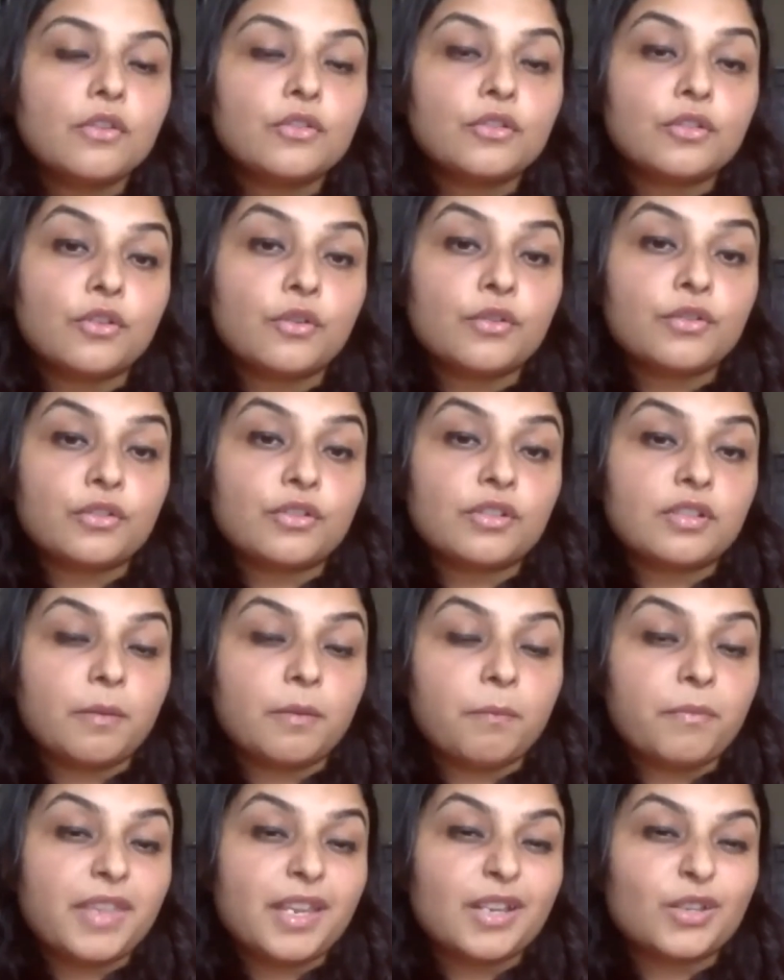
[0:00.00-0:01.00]
So those are
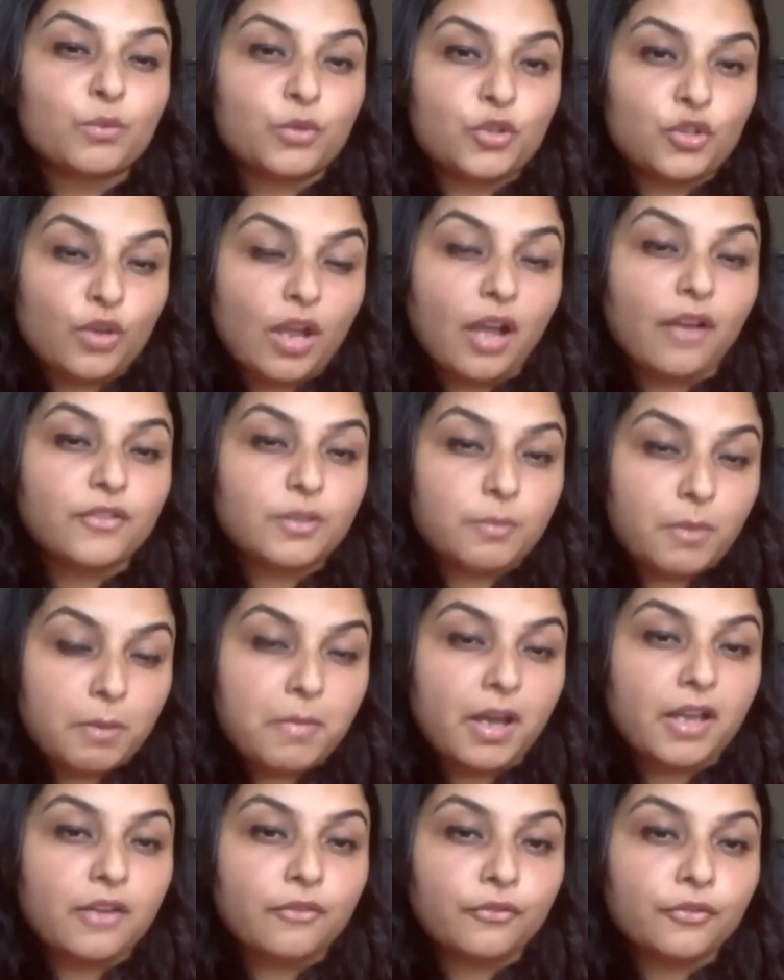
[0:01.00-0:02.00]
some things which you have to be
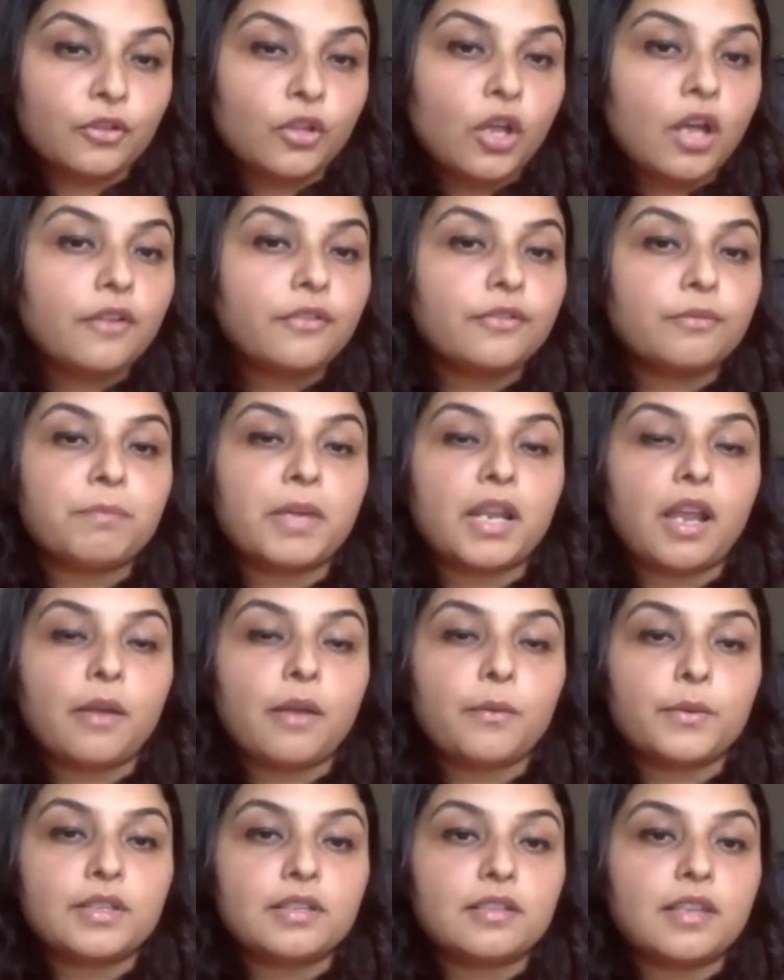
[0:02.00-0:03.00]
mindful of. But
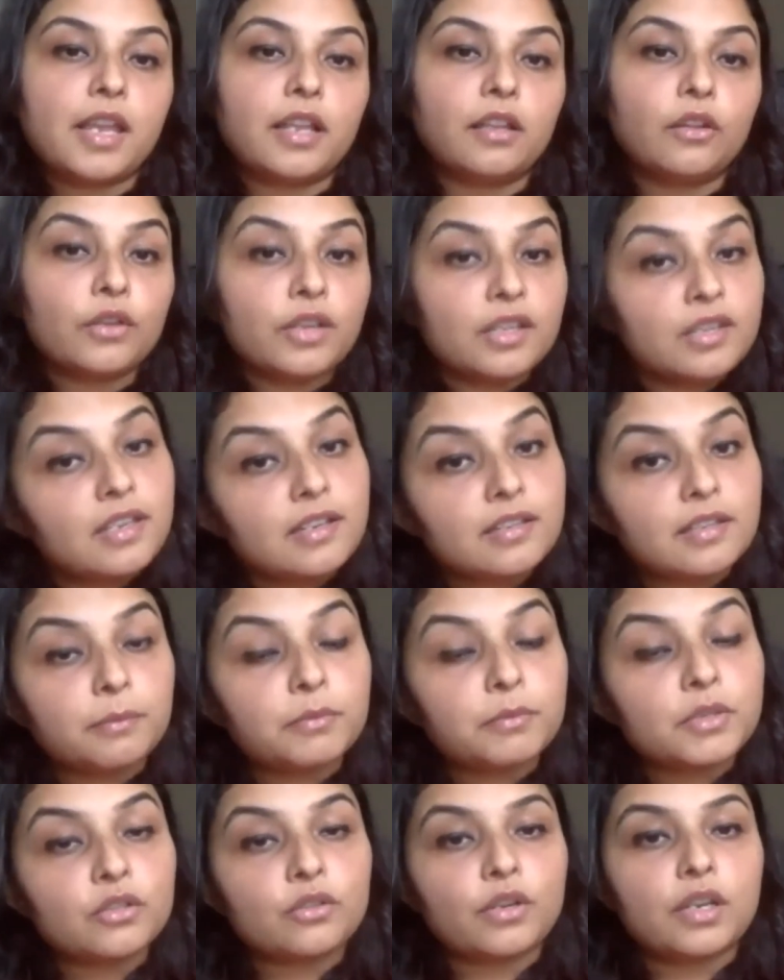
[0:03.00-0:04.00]
I would say look at the
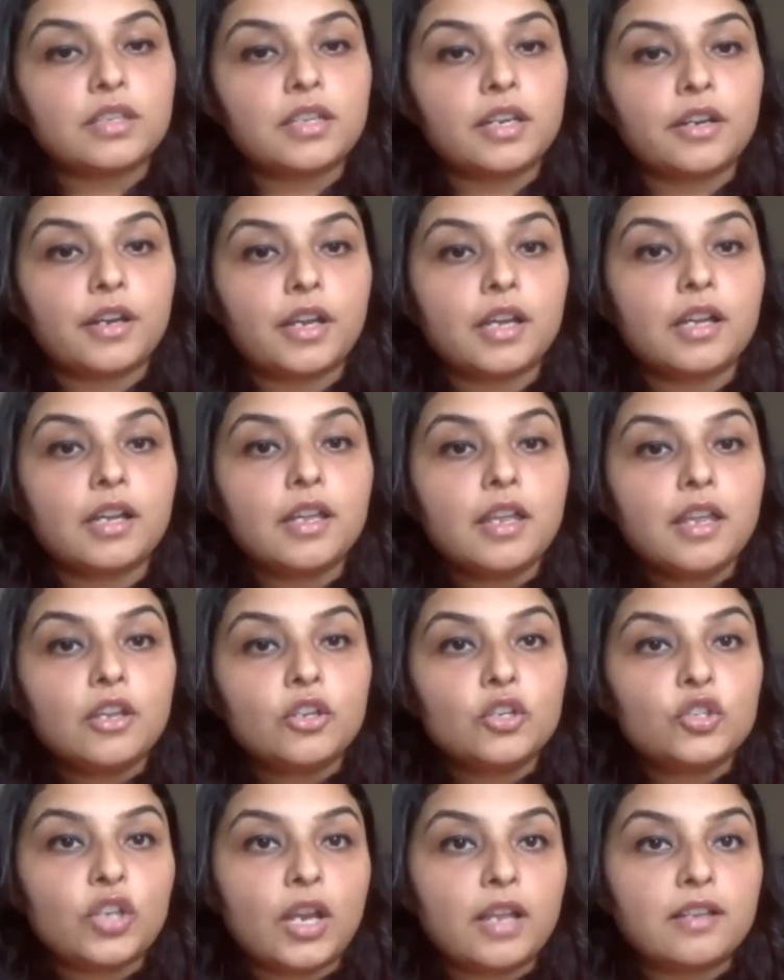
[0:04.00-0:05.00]
acceptance criteria.
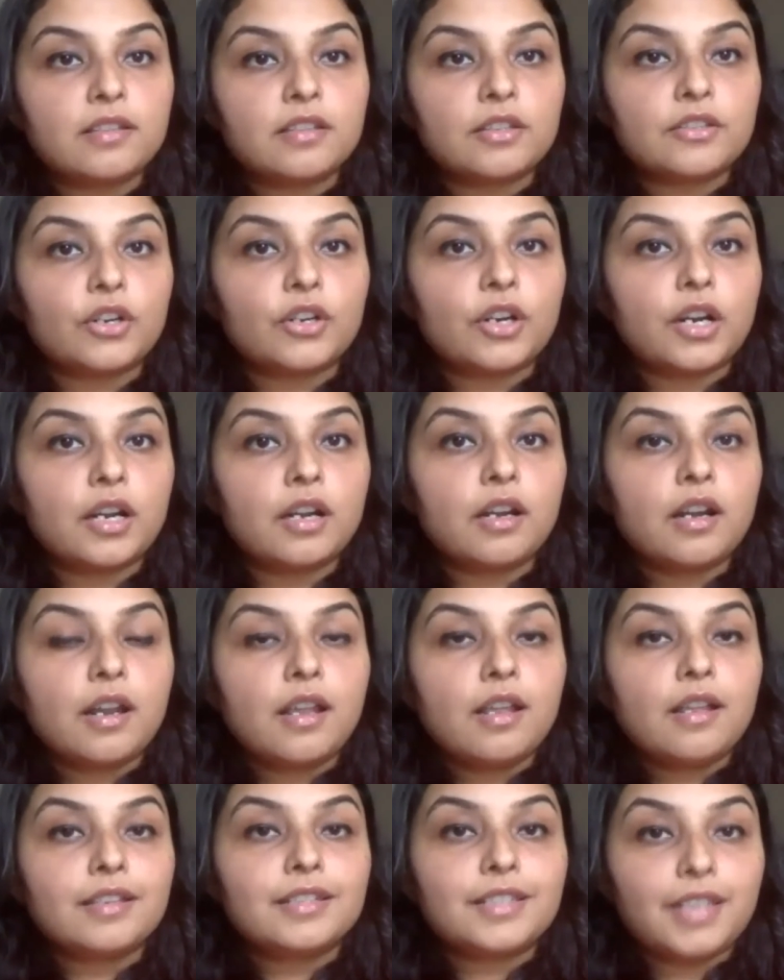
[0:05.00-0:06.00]
Chances are
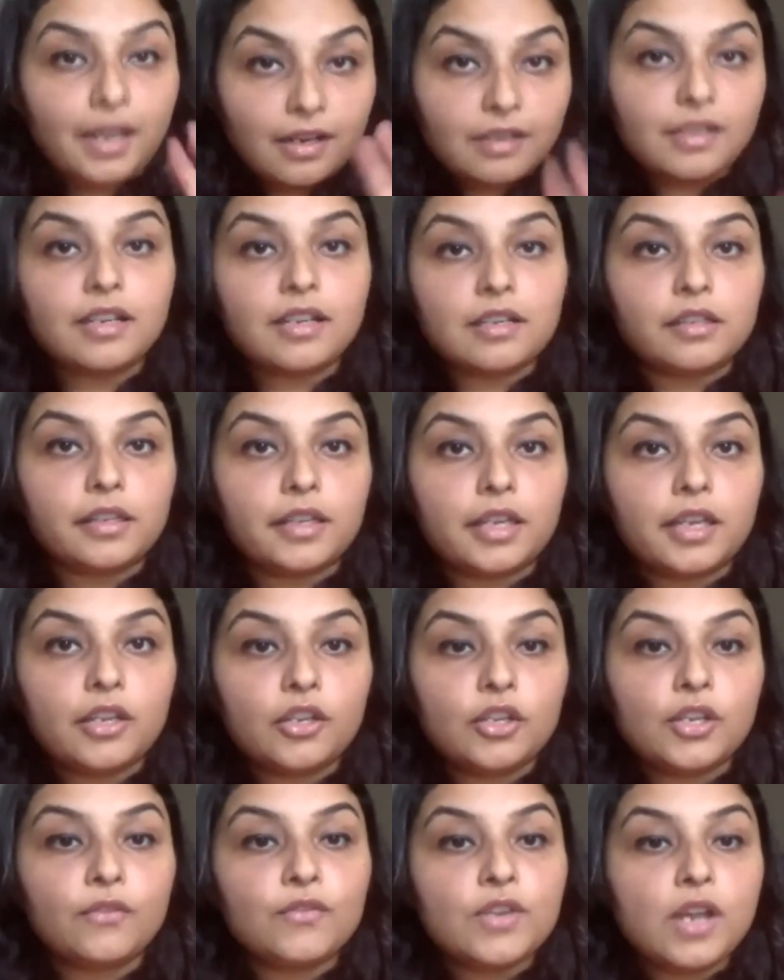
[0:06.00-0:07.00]
technically
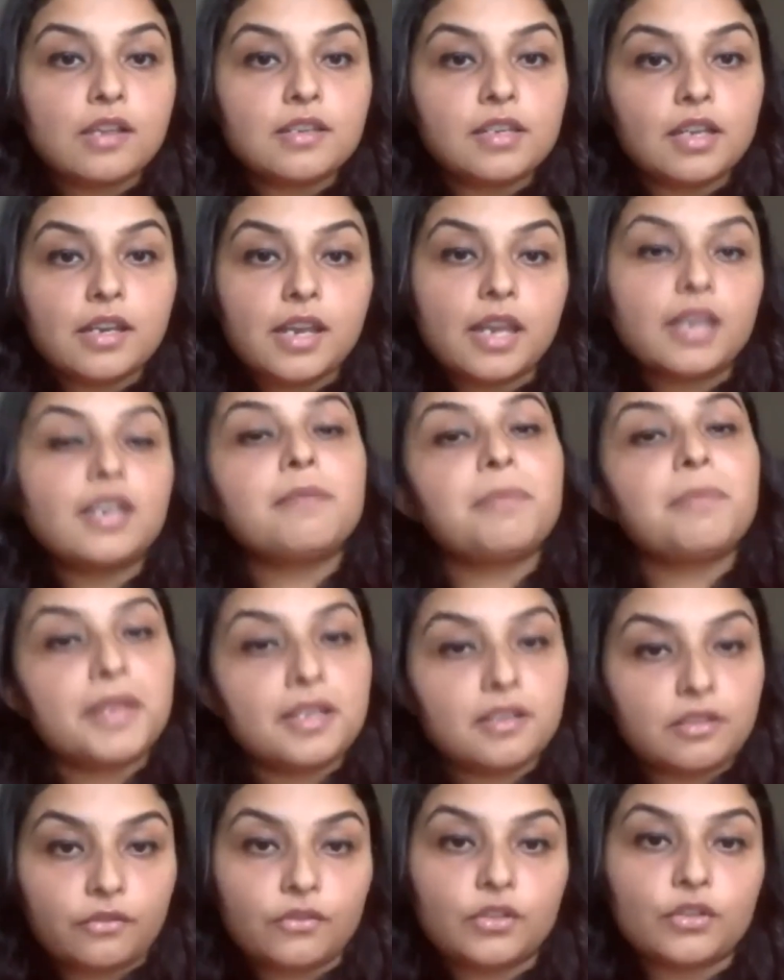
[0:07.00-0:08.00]
you've not done any
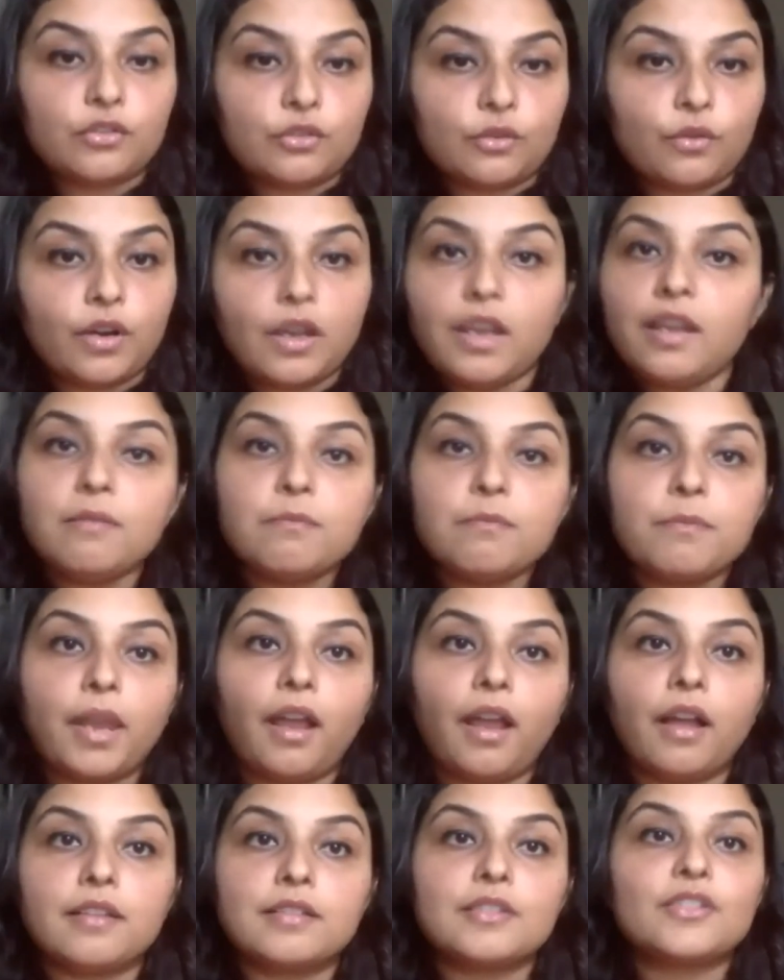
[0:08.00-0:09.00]
piece of the story
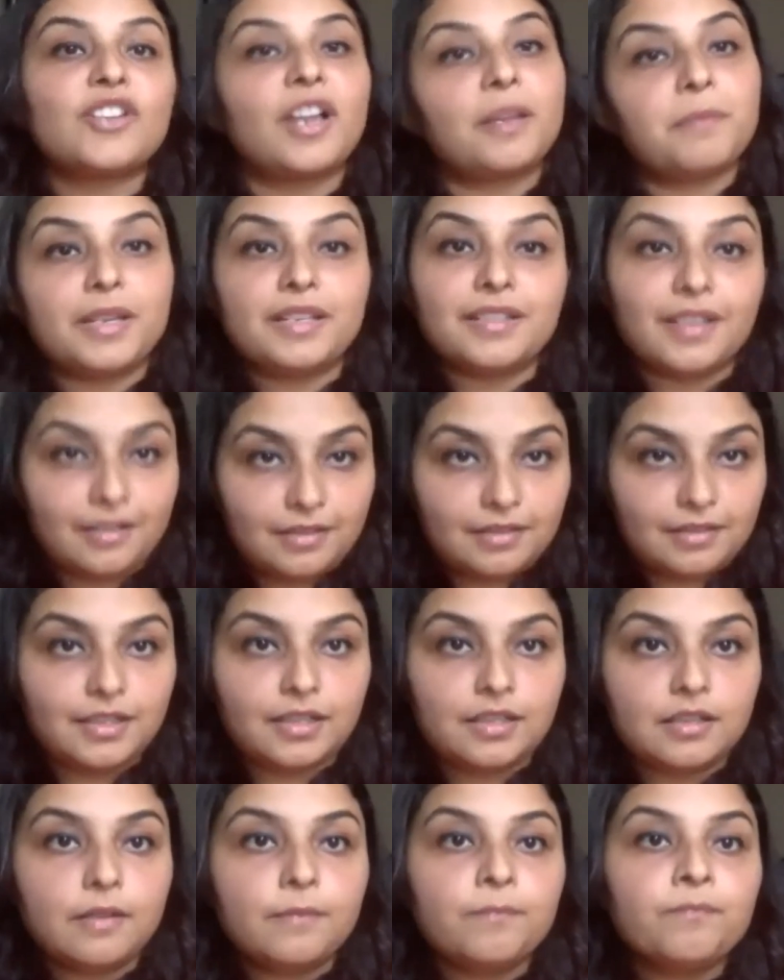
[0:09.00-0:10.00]
because it's not being
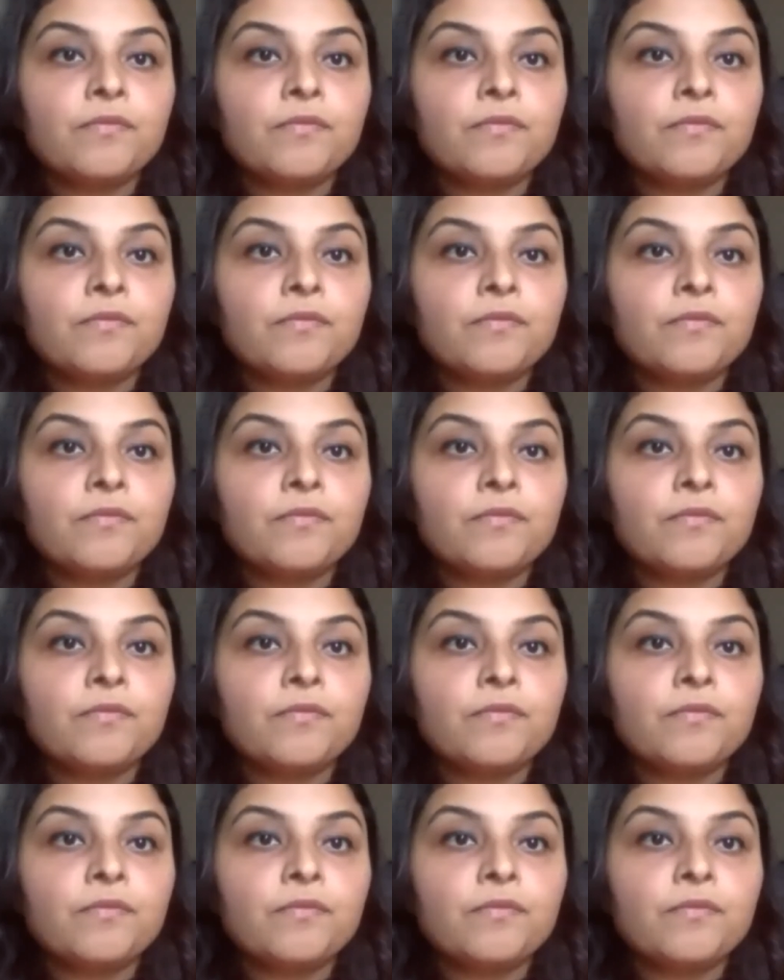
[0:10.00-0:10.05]
tested.